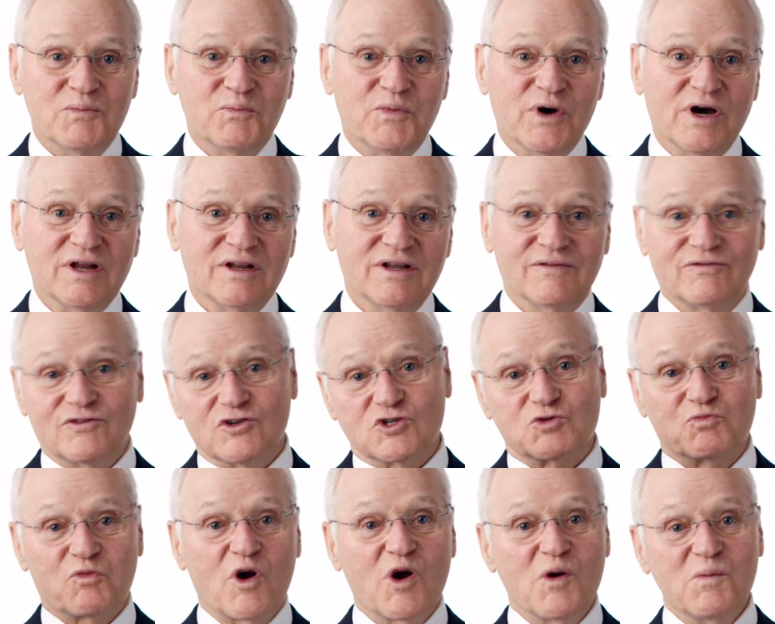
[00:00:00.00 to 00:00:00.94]
but if the
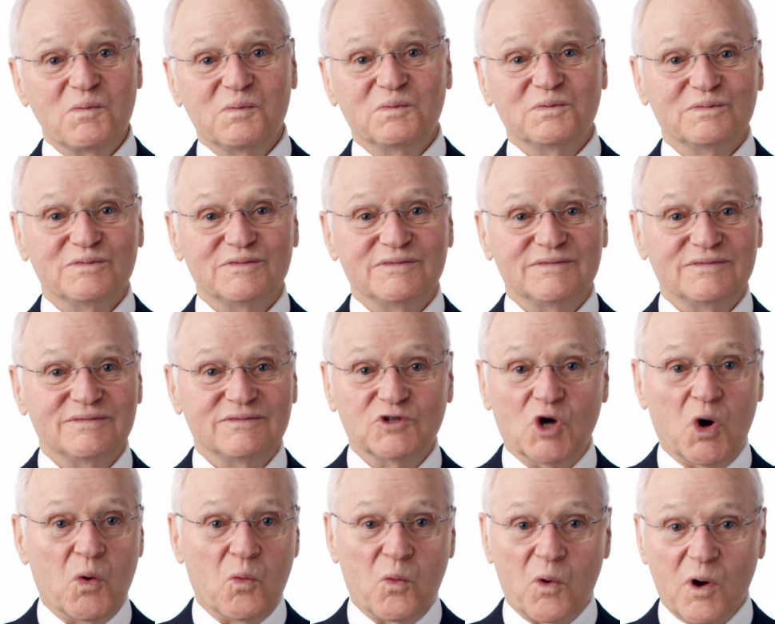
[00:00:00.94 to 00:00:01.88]
sperm
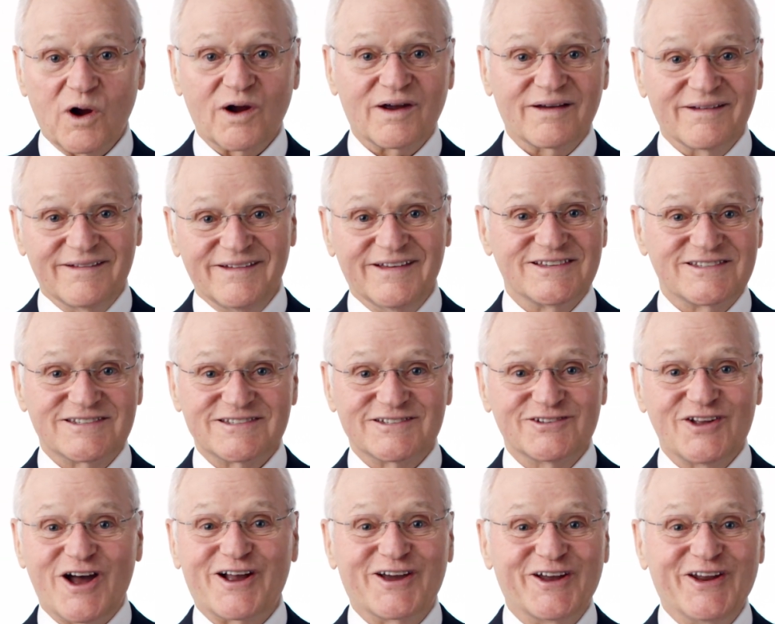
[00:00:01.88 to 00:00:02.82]
don't work, it's
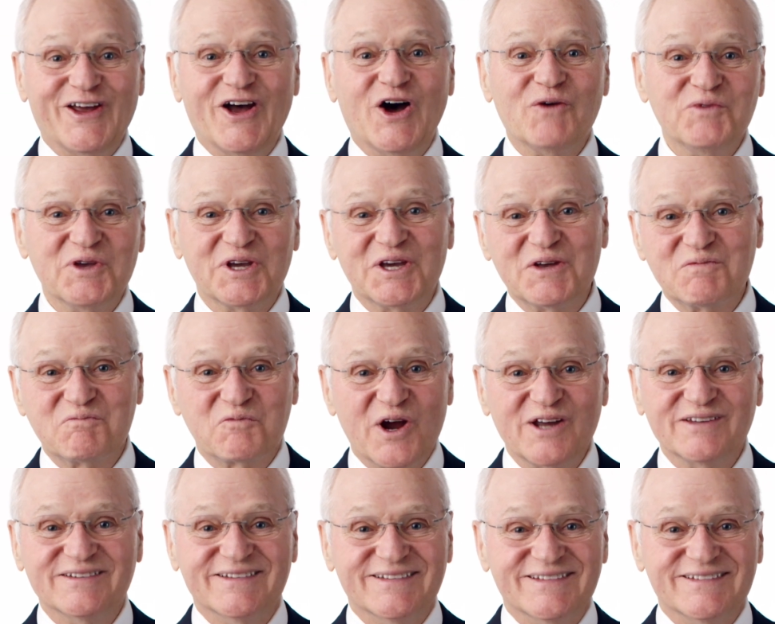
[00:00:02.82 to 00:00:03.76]
not going to help you get
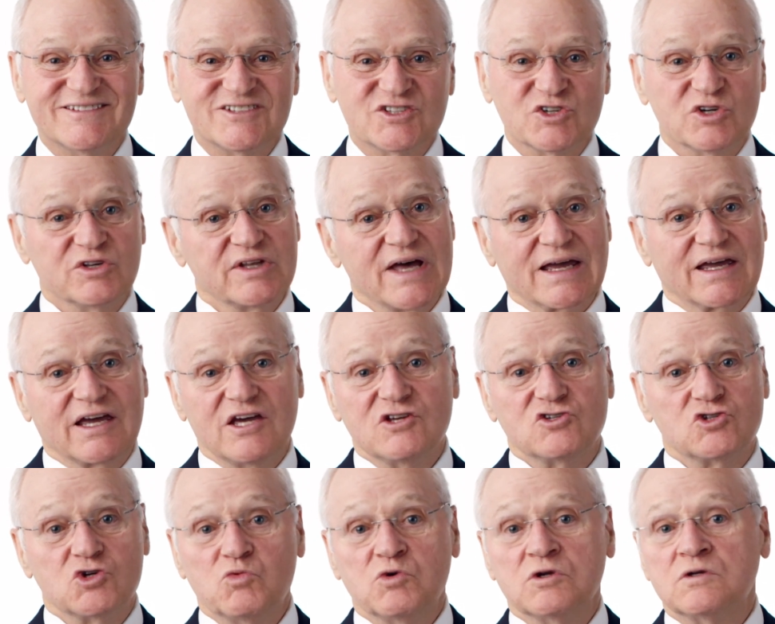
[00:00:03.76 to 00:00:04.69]
pregnant. So in that
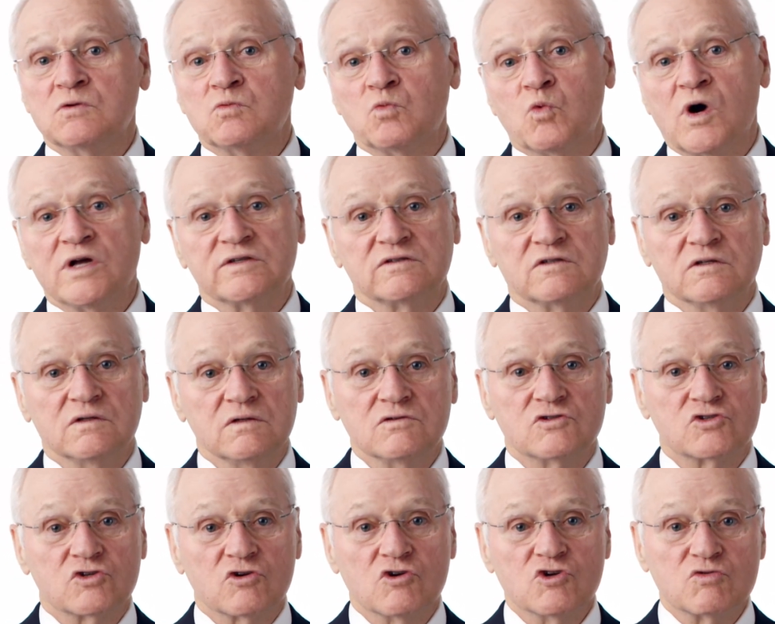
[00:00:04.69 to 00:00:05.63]
case, you wouldn't want to do
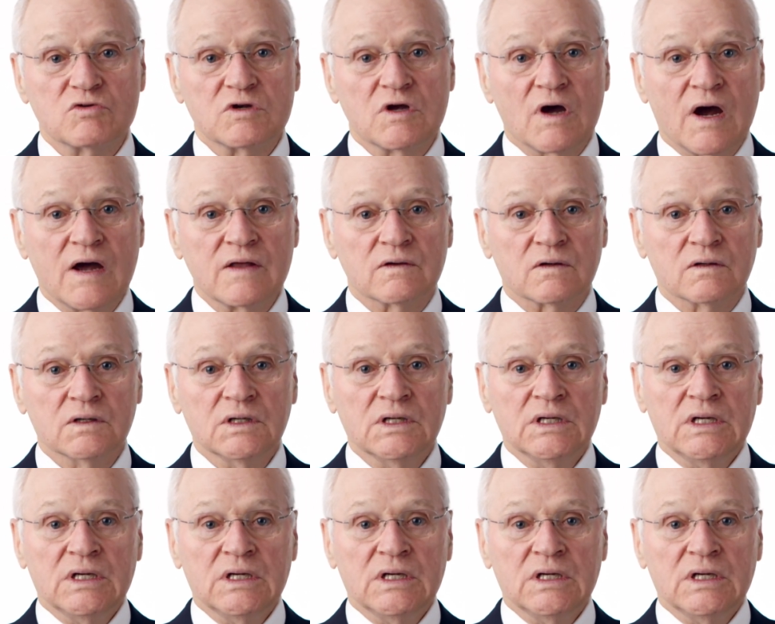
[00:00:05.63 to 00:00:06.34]
surgery either.